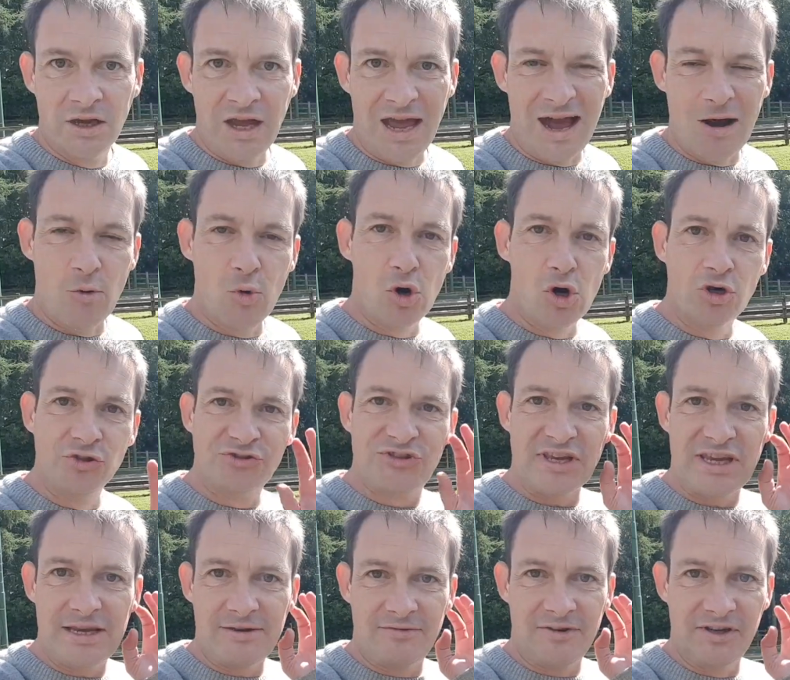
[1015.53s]
I won't
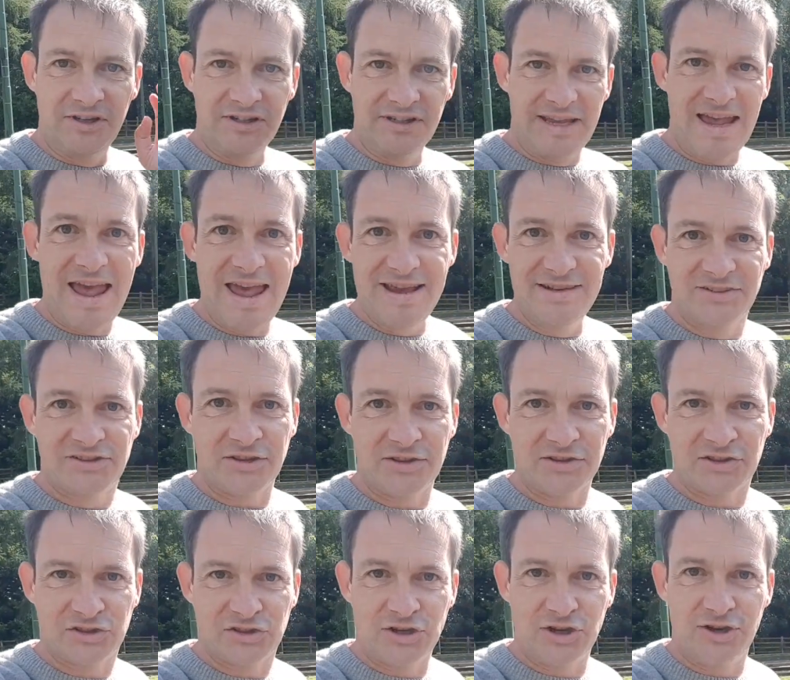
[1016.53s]
even get into
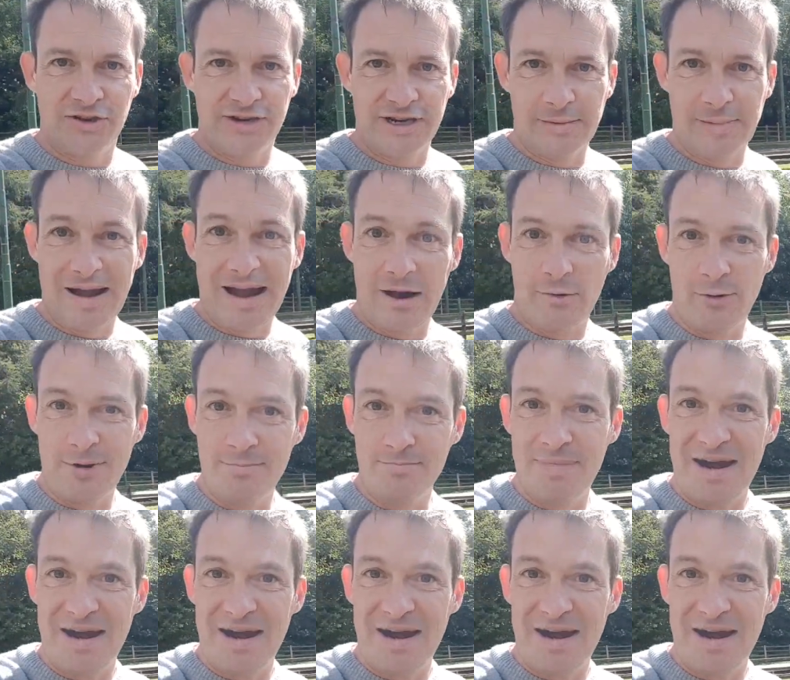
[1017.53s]
the story about when